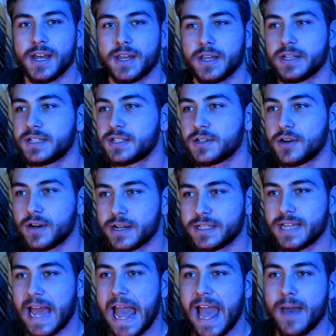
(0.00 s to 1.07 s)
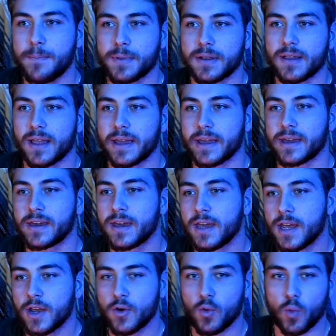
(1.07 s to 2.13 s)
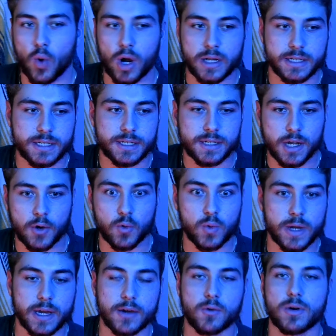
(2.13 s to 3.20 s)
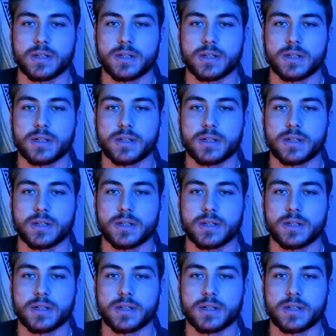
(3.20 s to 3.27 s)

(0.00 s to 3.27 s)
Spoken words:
This started to happen like once a week,